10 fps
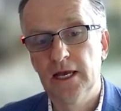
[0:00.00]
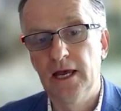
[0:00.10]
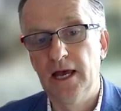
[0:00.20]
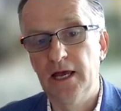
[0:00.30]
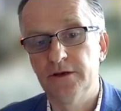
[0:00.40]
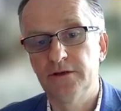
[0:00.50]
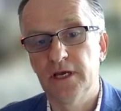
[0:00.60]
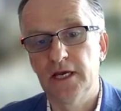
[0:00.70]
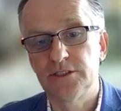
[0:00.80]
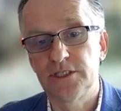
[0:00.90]
and
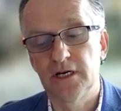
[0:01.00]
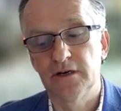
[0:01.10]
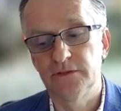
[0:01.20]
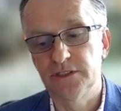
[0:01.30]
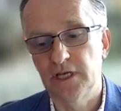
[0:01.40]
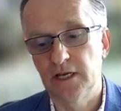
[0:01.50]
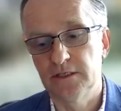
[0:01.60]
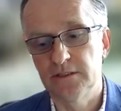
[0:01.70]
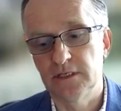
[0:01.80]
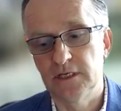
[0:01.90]
chair of the
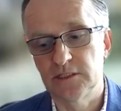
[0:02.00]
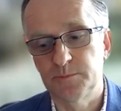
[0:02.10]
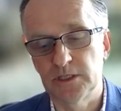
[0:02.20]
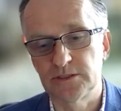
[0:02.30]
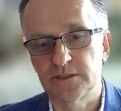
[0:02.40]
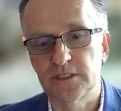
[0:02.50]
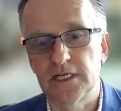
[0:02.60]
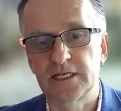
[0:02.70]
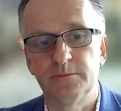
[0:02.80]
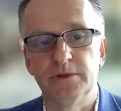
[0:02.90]
Shannon Special
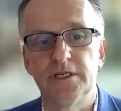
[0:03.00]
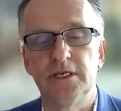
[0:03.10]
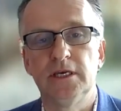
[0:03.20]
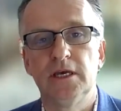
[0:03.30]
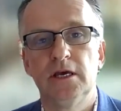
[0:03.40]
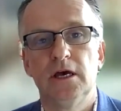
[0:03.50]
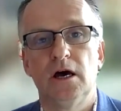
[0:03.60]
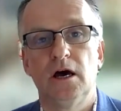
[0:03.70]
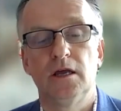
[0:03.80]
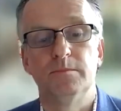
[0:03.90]
Select Committee
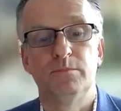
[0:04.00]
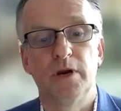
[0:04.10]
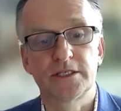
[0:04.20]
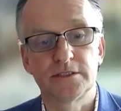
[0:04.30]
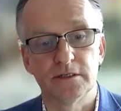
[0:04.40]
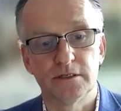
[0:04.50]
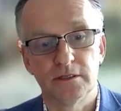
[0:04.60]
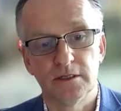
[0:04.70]
on Brexit.